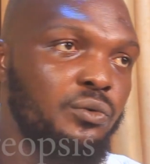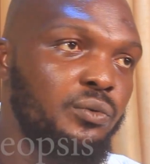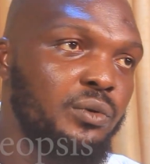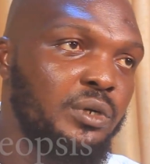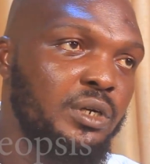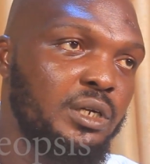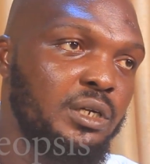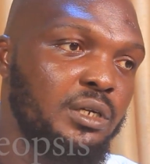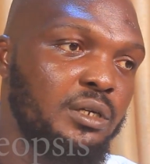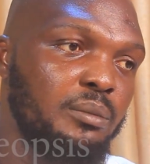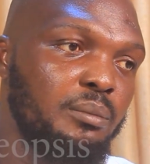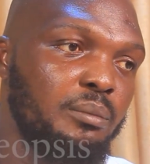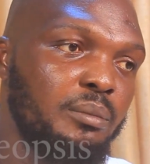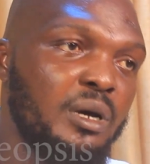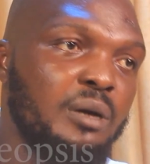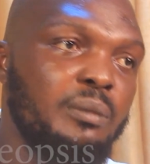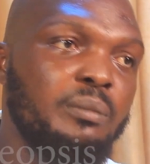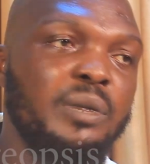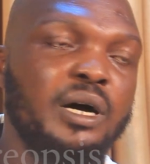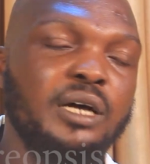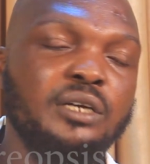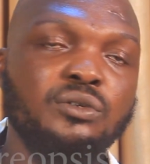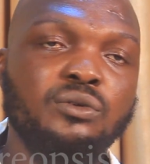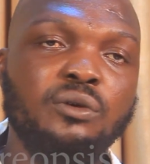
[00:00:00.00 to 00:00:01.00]
really
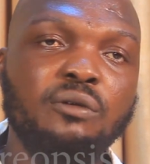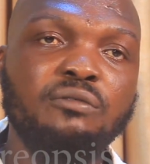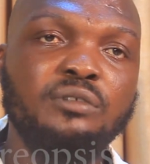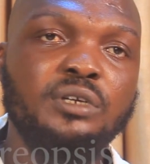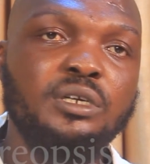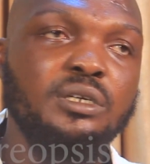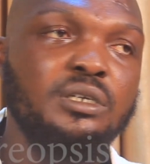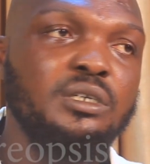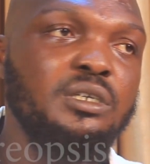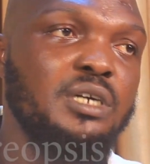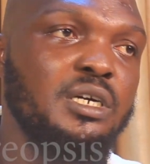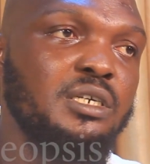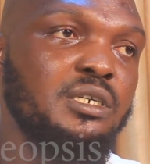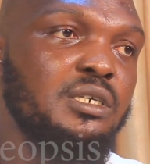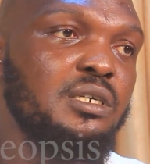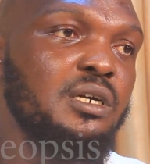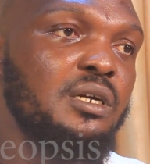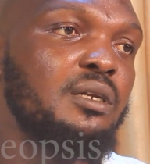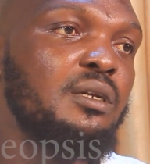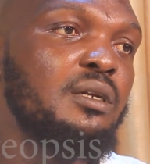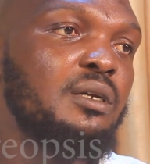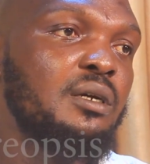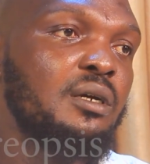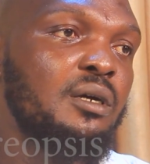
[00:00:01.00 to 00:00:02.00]
members of the ESN,
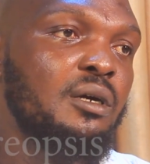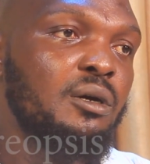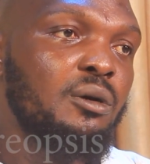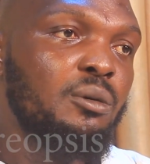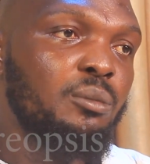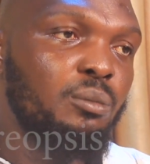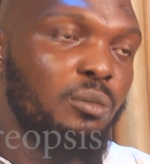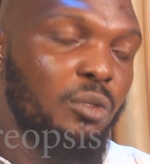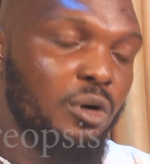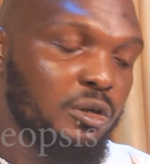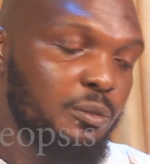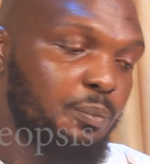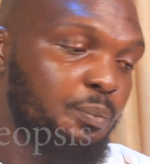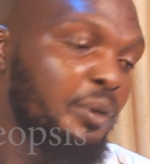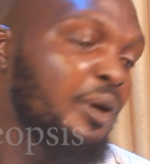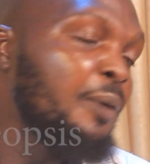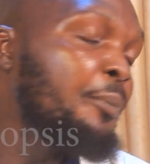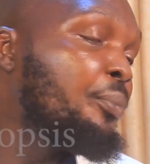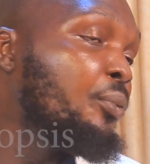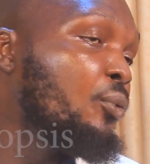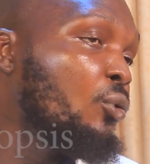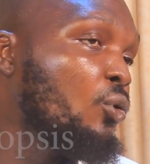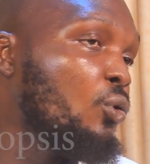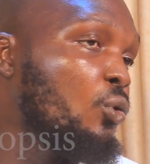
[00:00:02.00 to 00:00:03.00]
but
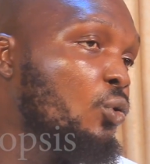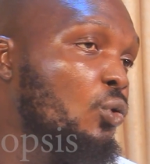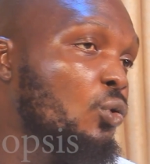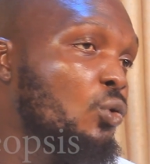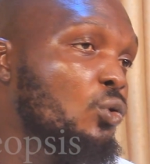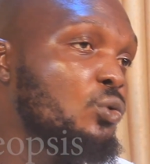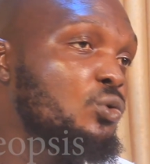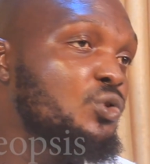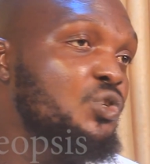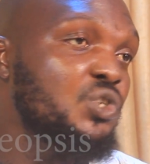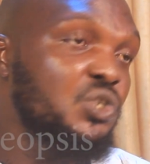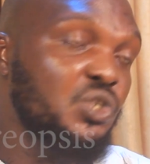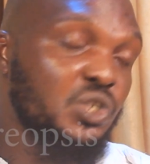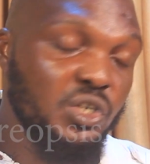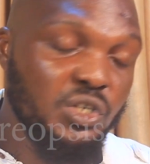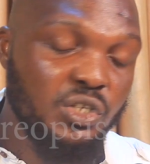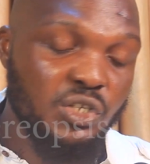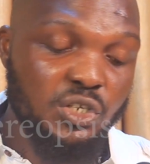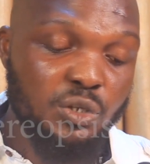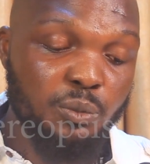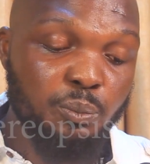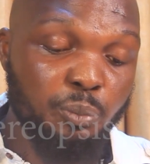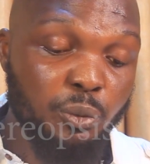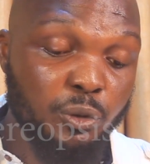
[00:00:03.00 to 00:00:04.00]
people who
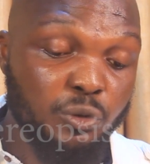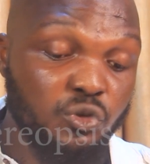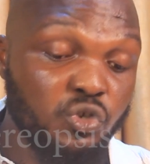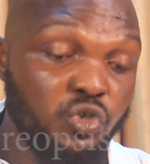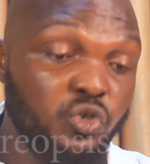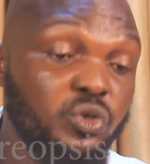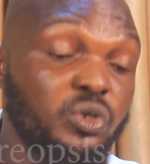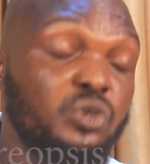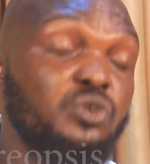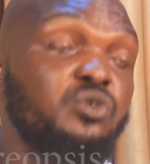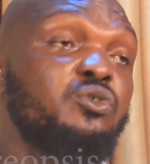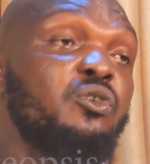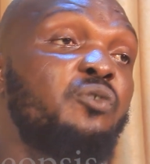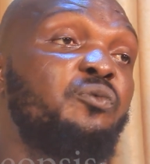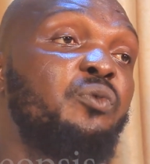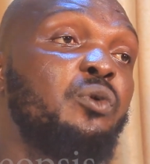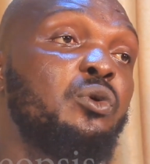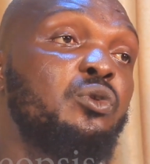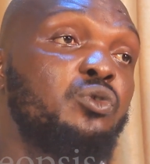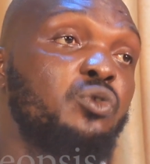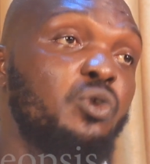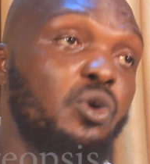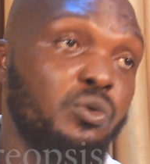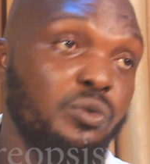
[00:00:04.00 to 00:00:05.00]
sit in positions of
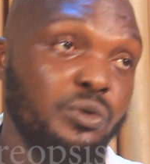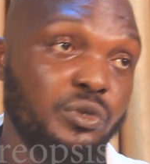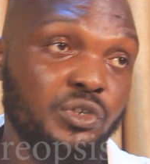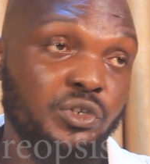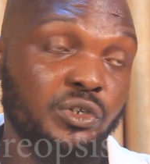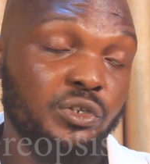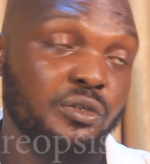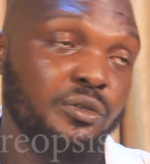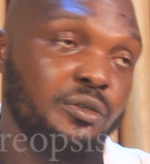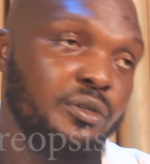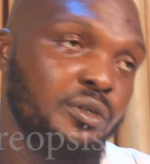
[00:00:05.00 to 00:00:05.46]
authority,